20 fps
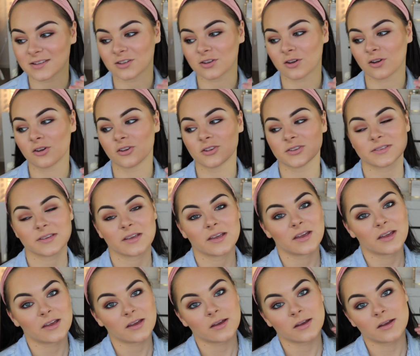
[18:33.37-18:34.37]
It goes
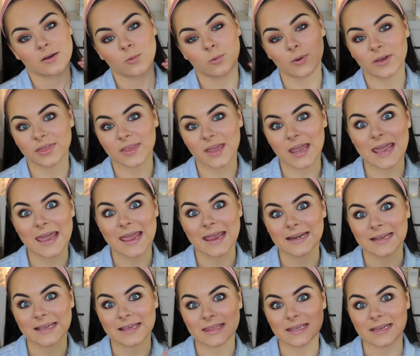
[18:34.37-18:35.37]
with
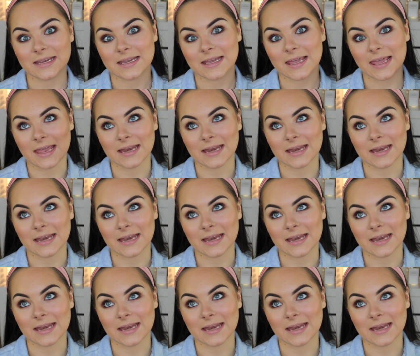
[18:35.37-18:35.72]
anything,